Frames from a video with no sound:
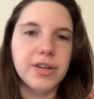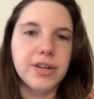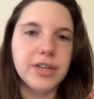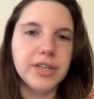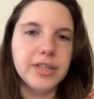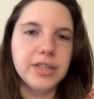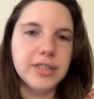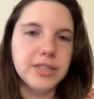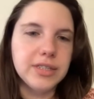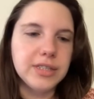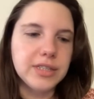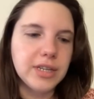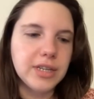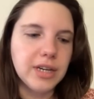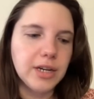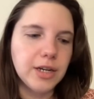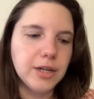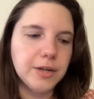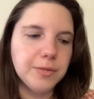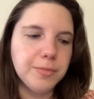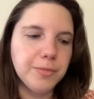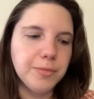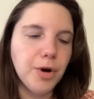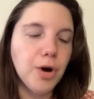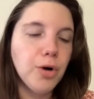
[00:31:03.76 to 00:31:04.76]
is
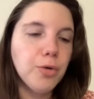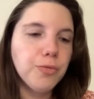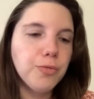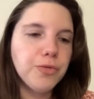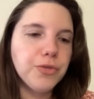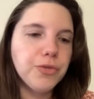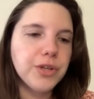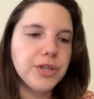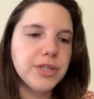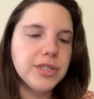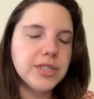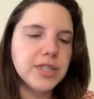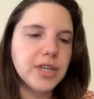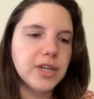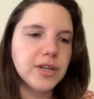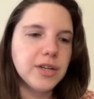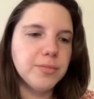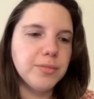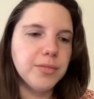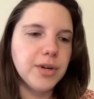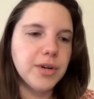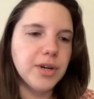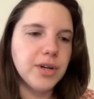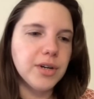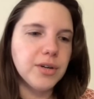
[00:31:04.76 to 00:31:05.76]
um, hopefully
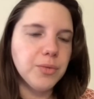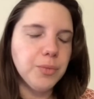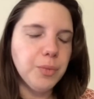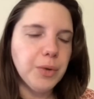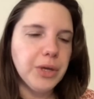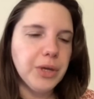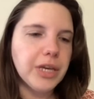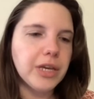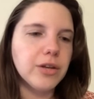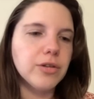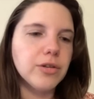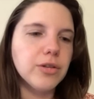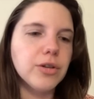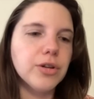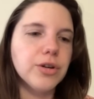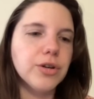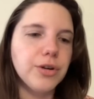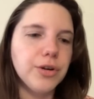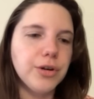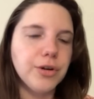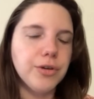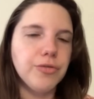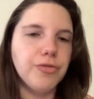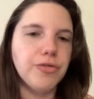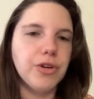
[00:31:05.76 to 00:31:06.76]
some we can
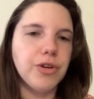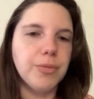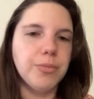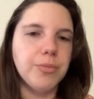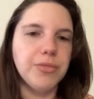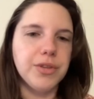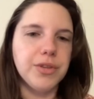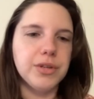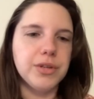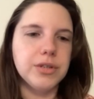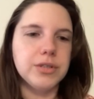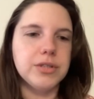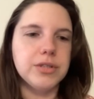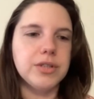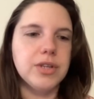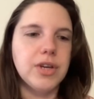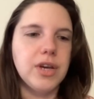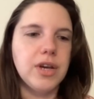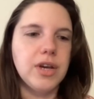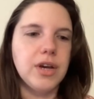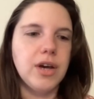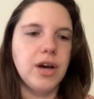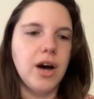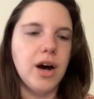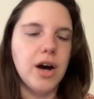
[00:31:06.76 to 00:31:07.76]
learn from this
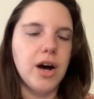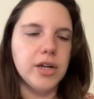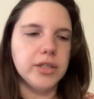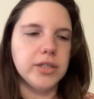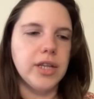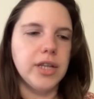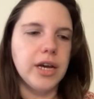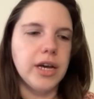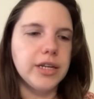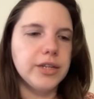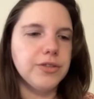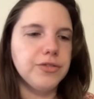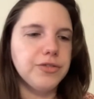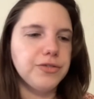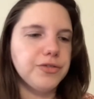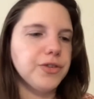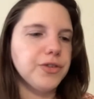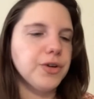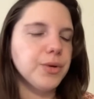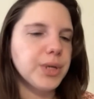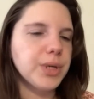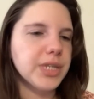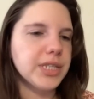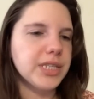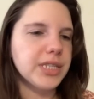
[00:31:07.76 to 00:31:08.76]
online
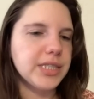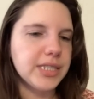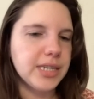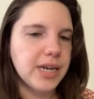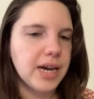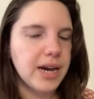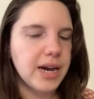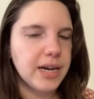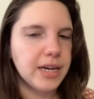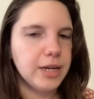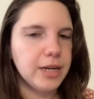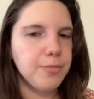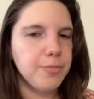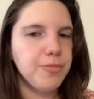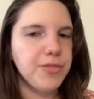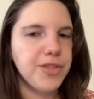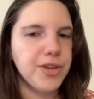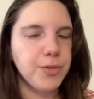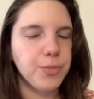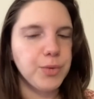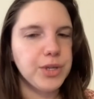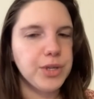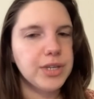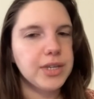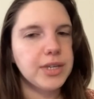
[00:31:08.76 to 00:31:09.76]
focused time
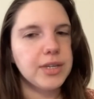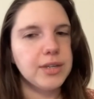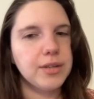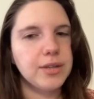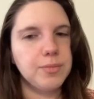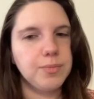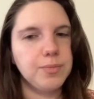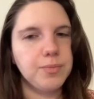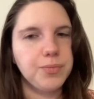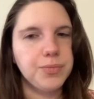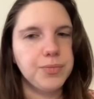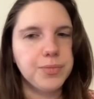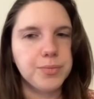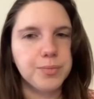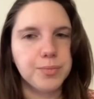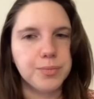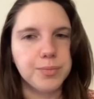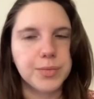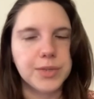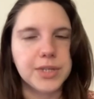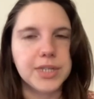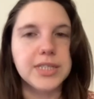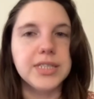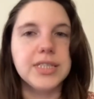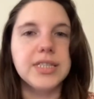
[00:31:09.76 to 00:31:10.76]
that we can
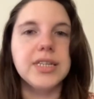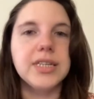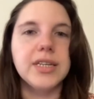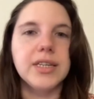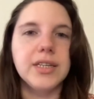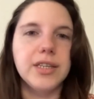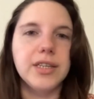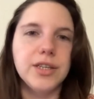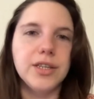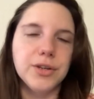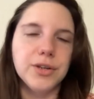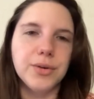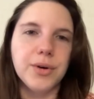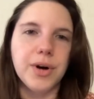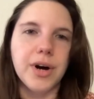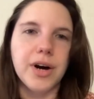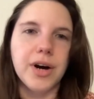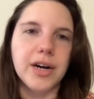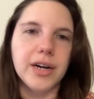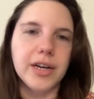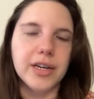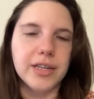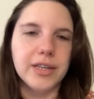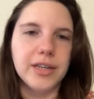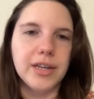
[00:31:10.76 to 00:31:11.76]
continue
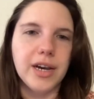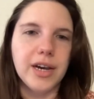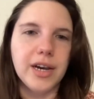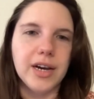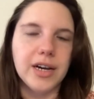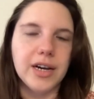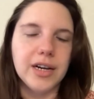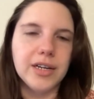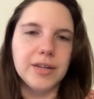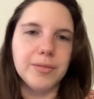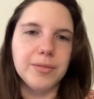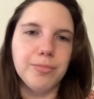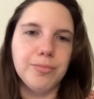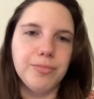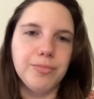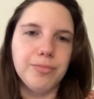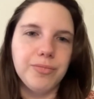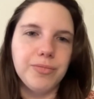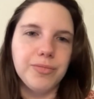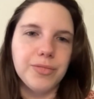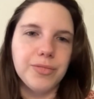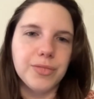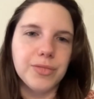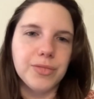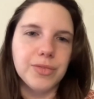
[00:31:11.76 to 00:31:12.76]
on um,
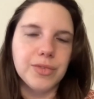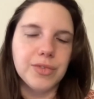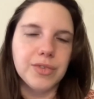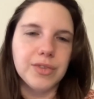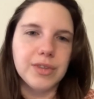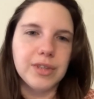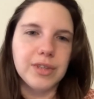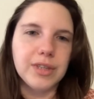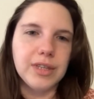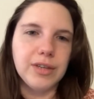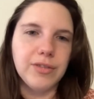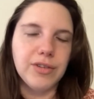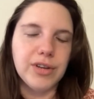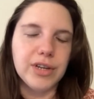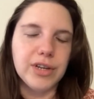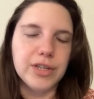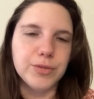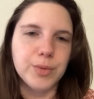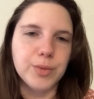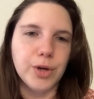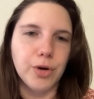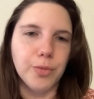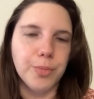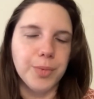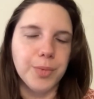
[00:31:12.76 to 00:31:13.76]
even as
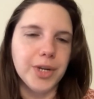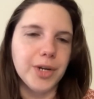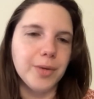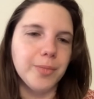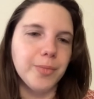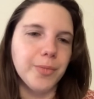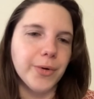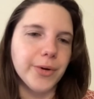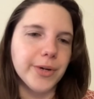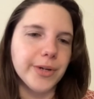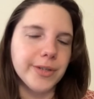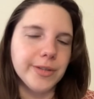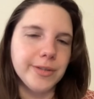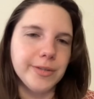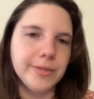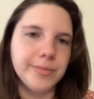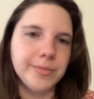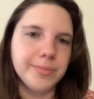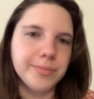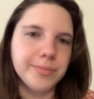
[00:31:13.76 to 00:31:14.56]
we open up more.